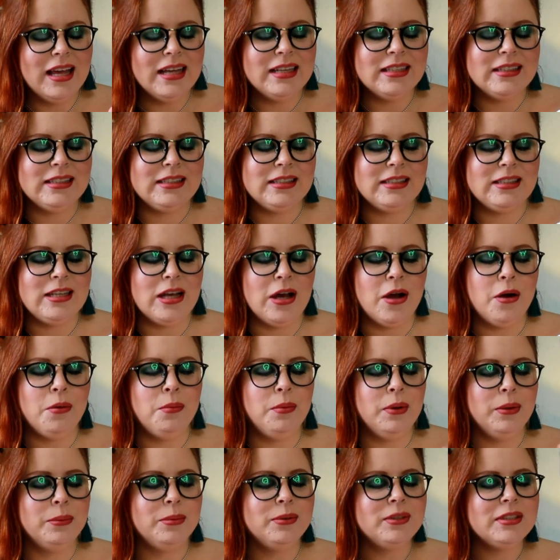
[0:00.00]
So
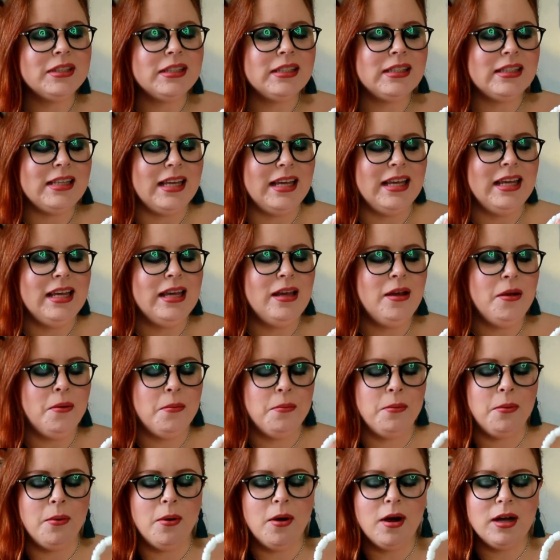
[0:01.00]
we will see
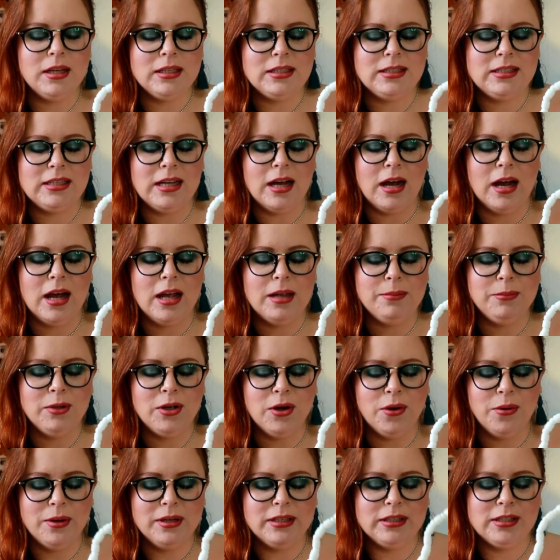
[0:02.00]
what I'm
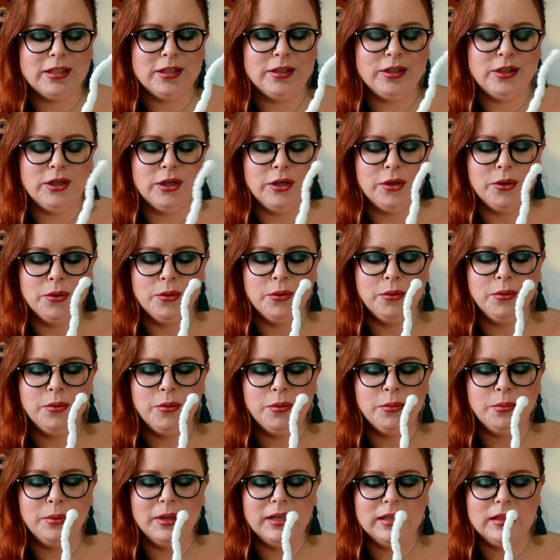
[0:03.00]
going to do
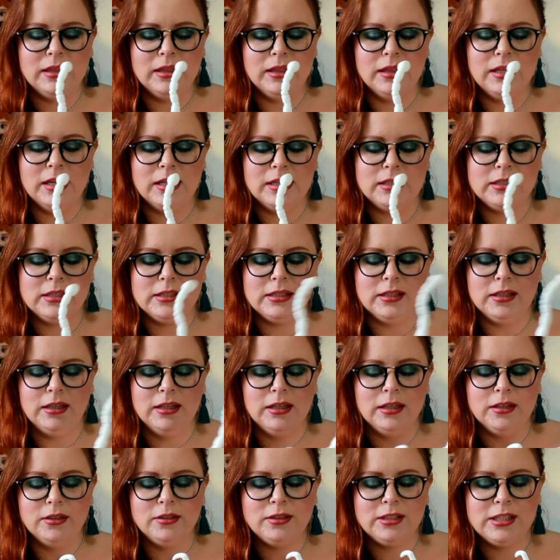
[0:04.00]
with this
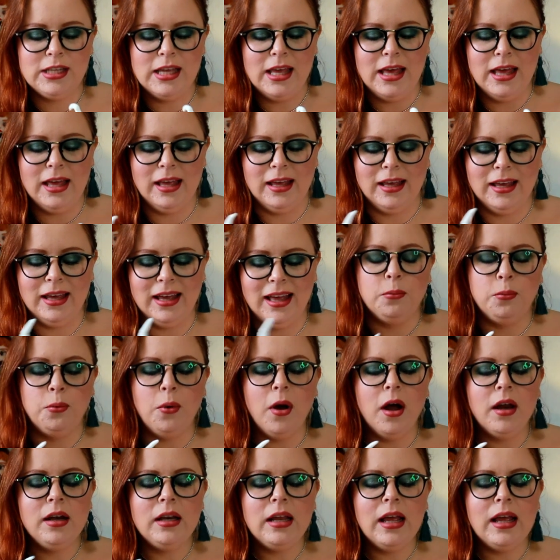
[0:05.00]
little thing.
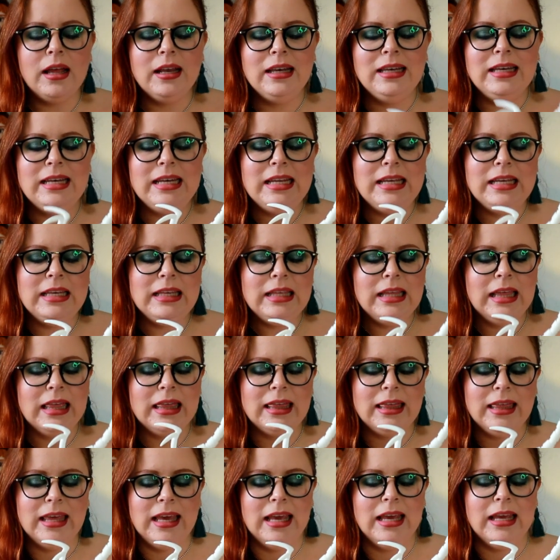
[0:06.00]
One neat
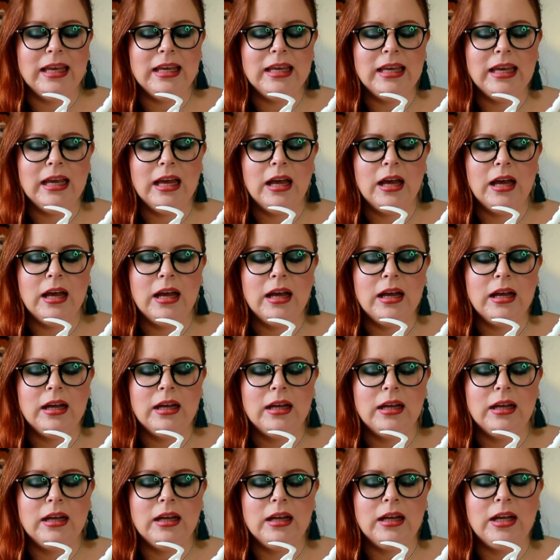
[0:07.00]
thing
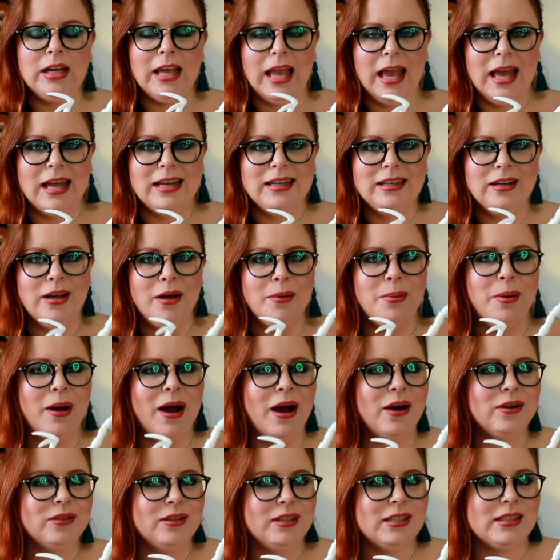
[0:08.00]
again
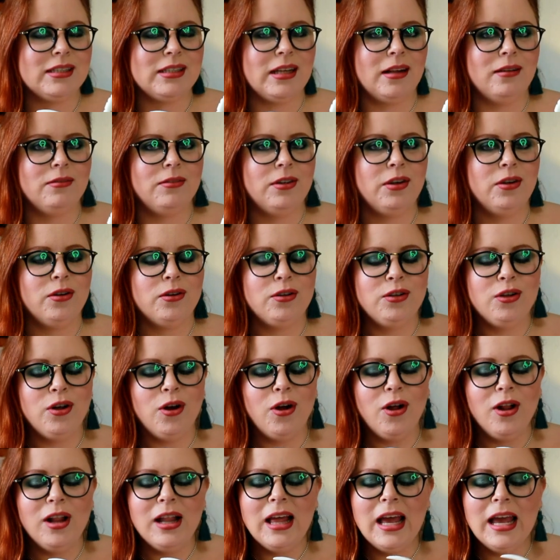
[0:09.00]
about the Salvador
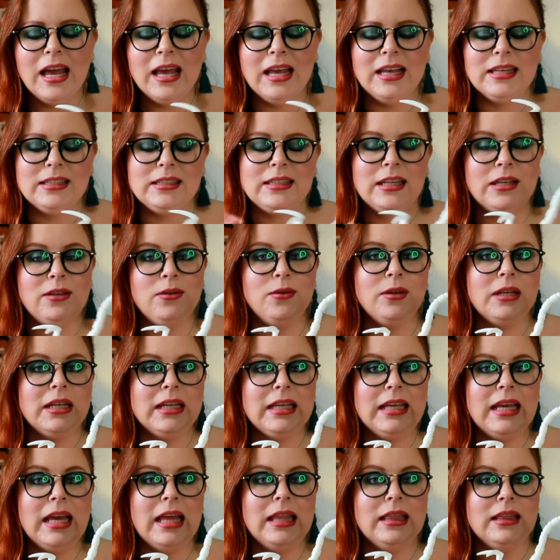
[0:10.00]
doll is that you
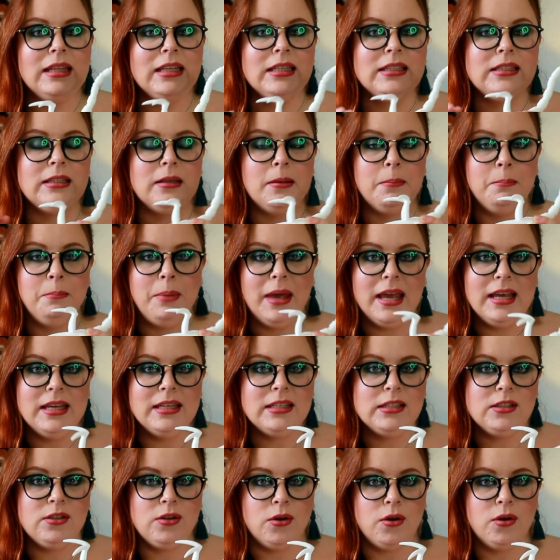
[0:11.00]
can get this
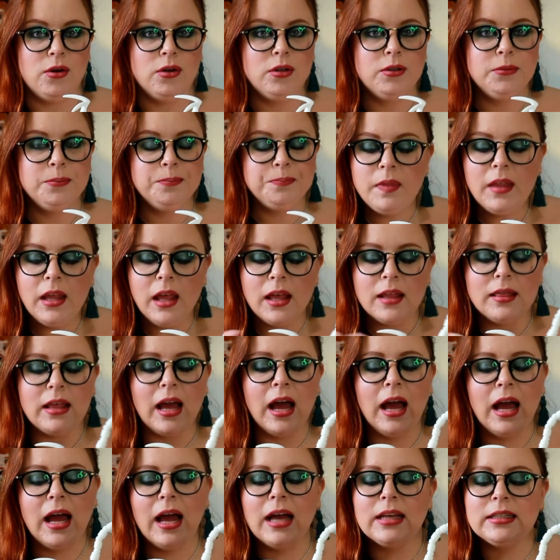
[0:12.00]
base doll
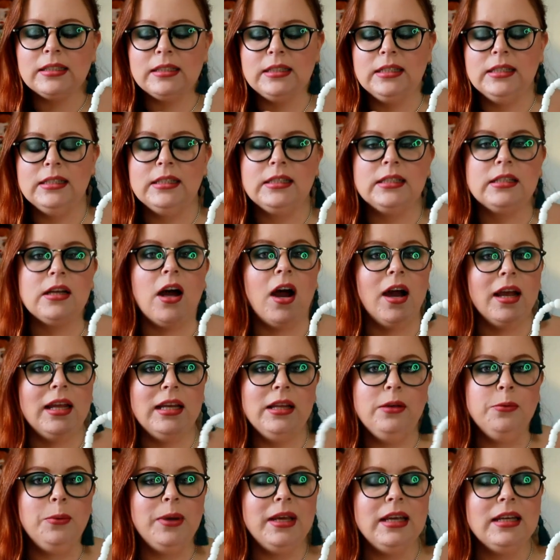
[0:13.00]
that has these
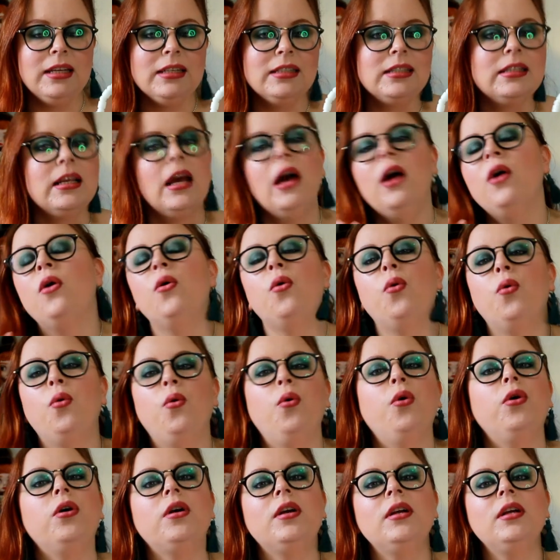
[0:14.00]
tiny wings,
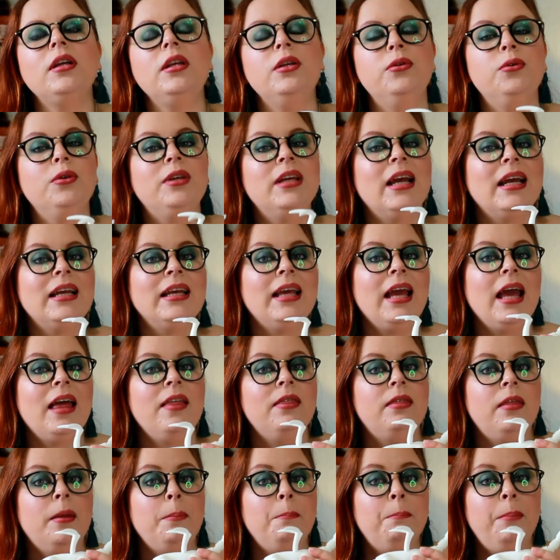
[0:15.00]
or you can
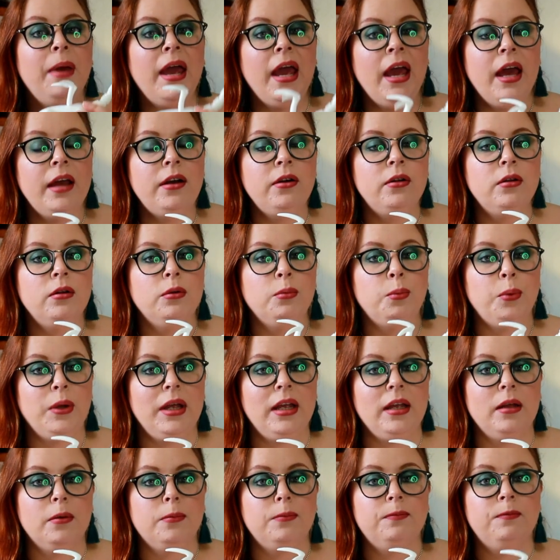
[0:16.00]
get the pedal
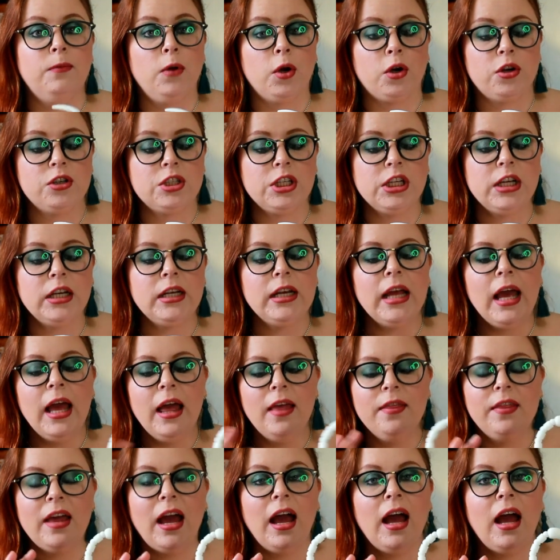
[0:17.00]
wing version
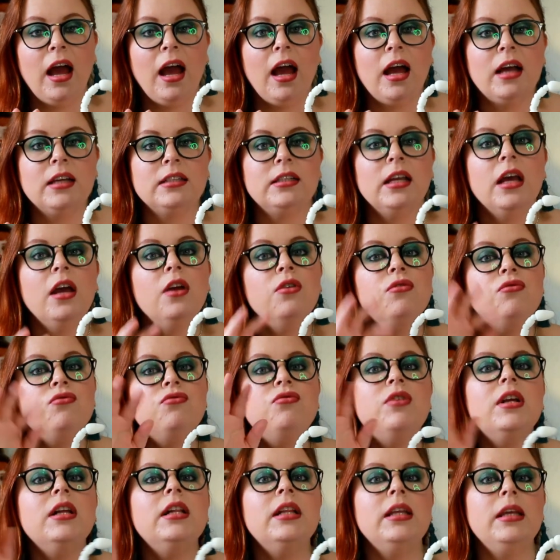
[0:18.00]
that has
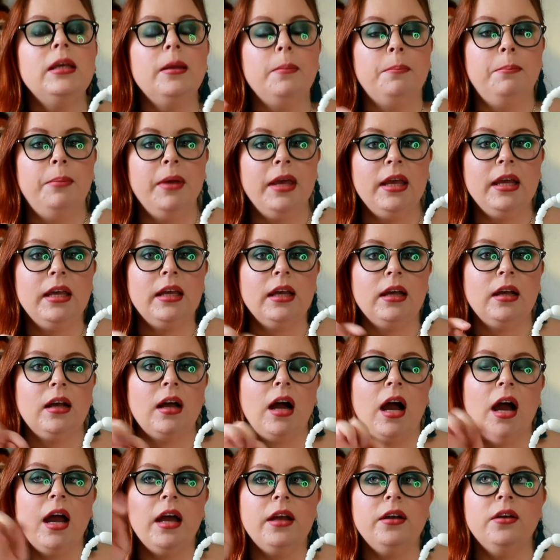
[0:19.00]
really big
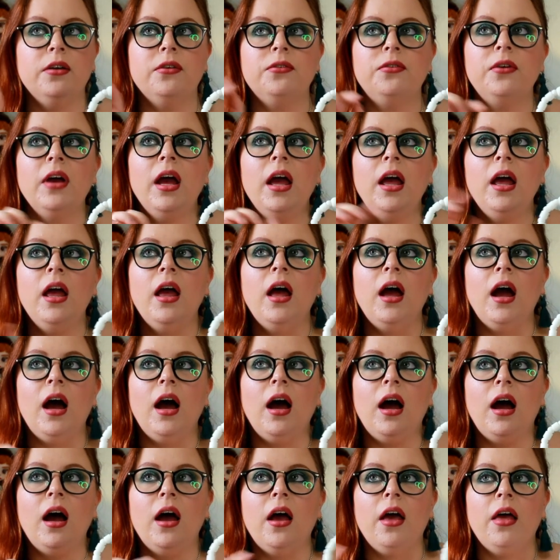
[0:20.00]
kind of
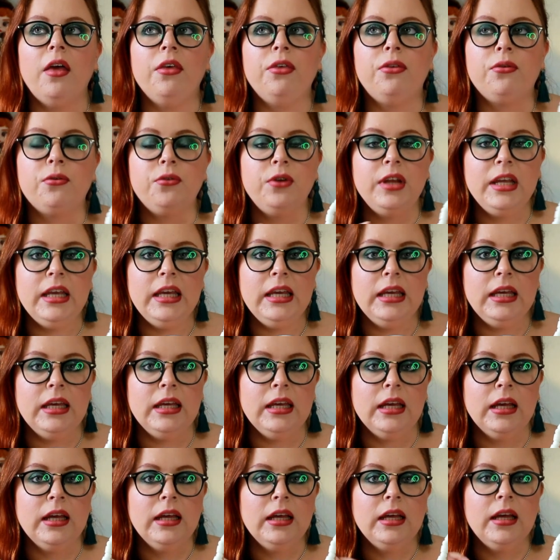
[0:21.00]

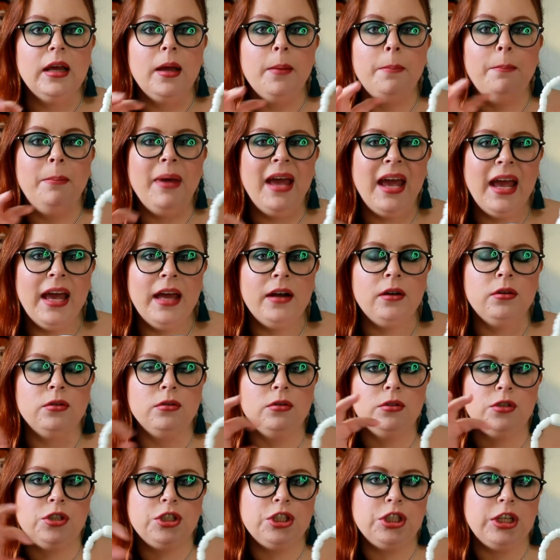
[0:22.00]
3
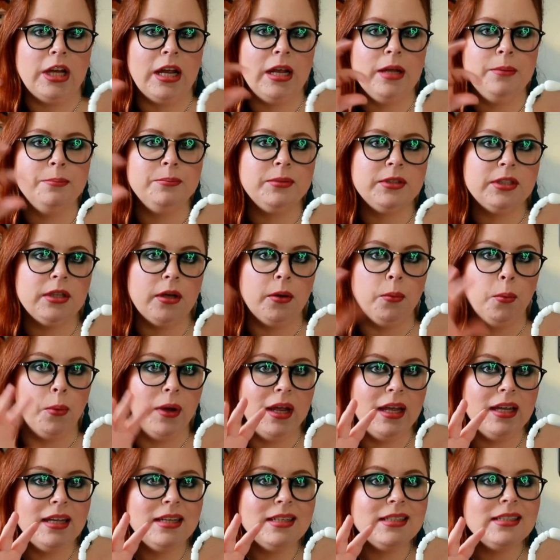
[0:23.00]
petal shaped
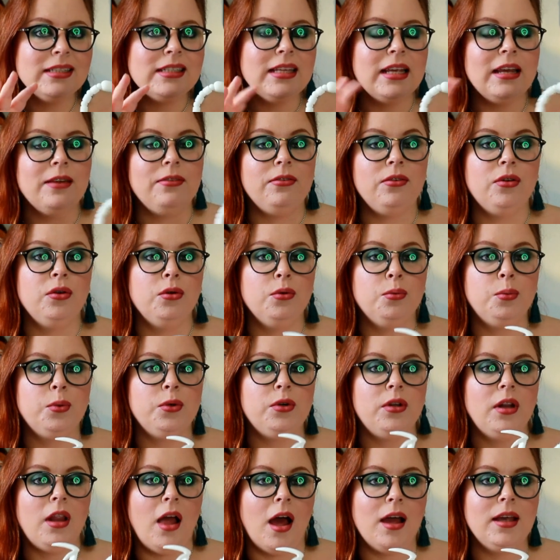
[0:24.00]
wings if you
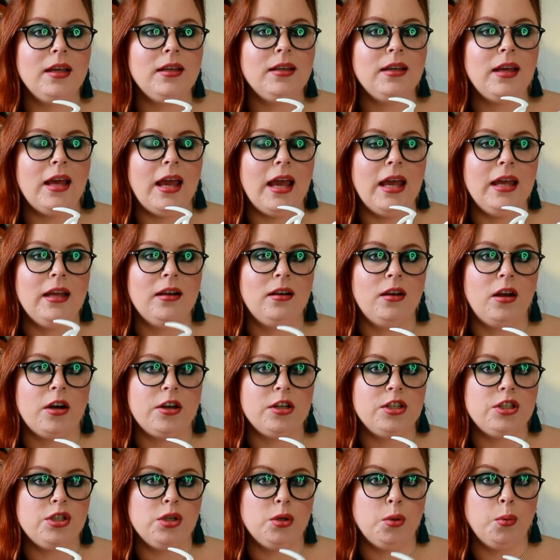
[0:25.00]
would like a
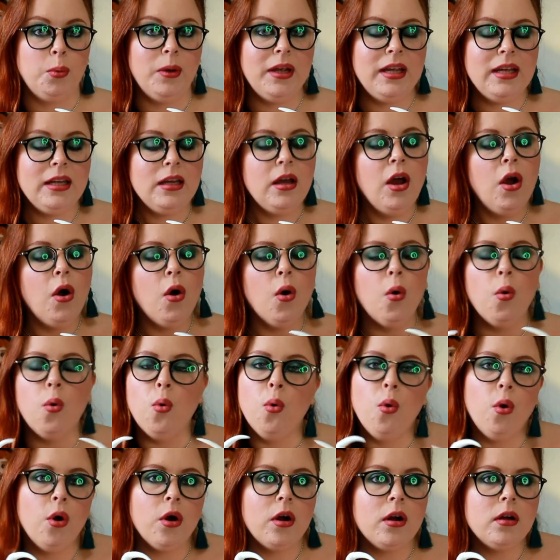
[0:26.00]
larger wing,
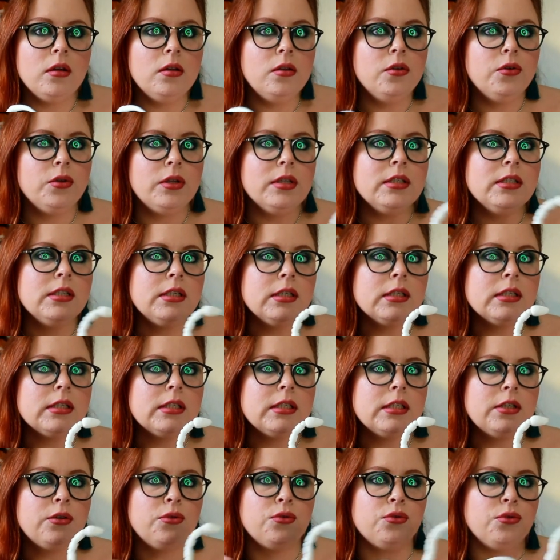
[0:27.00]
or you can
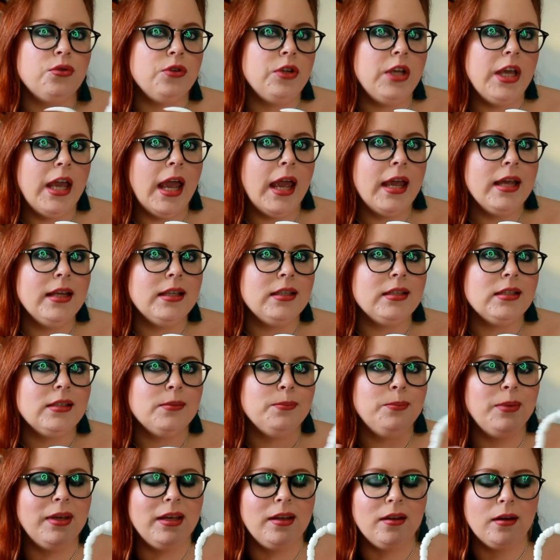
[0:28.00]
just create
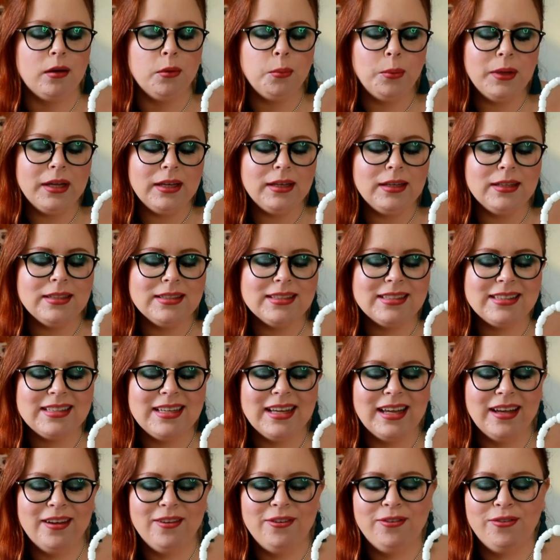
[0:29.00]
bigger wings
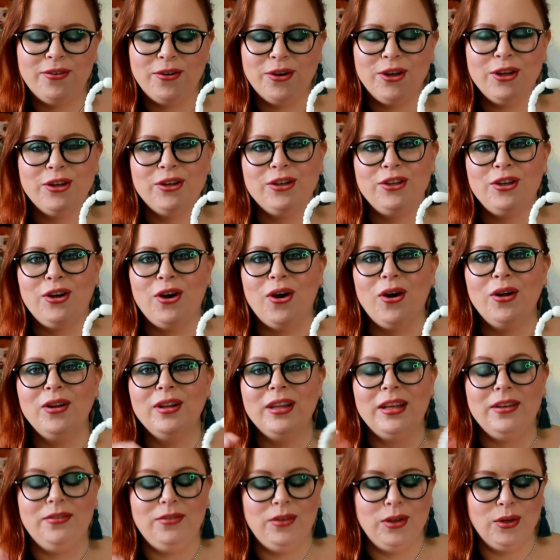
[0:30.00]
for your doll
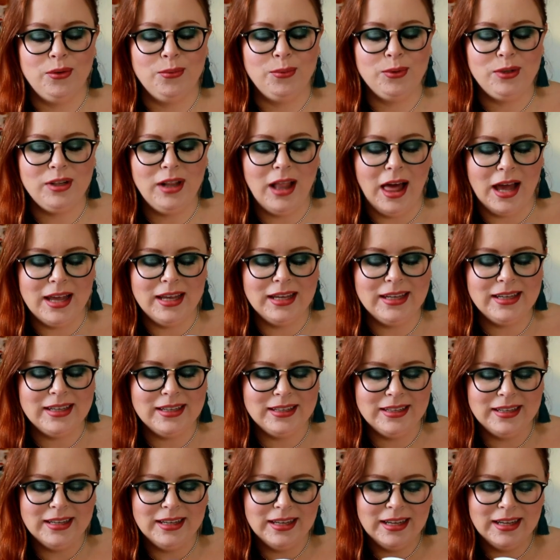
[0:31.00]
if you would like.